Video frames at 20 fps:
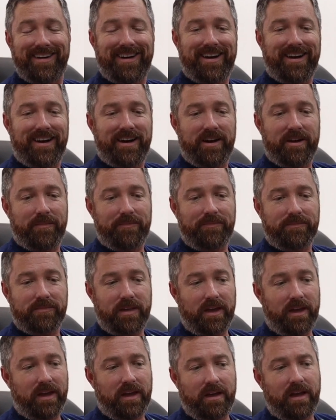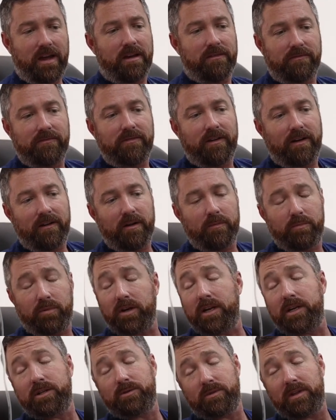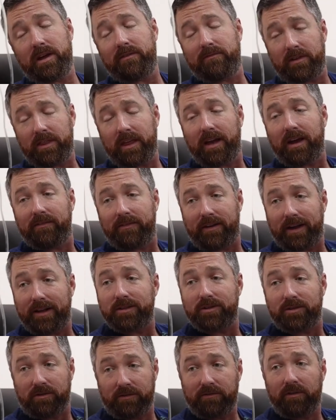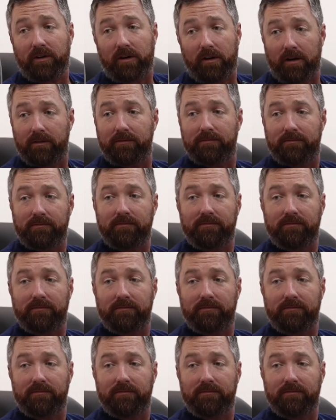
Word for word: um, and very pleased with everything I've had so far.